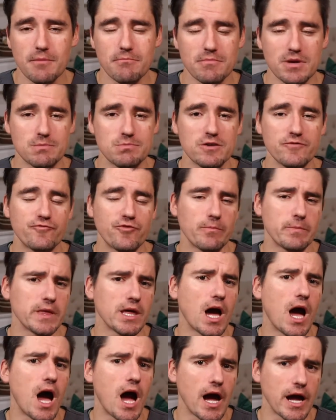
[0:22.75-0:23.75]
maybe from
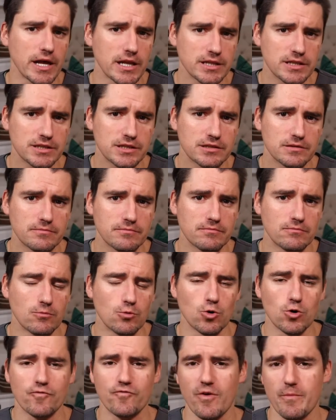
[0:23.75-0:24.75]
the eyes
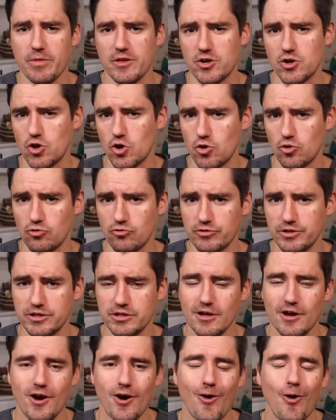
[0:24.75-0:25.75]
or from the
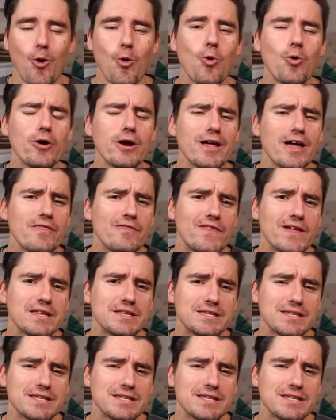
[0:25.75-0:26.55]
nose, or they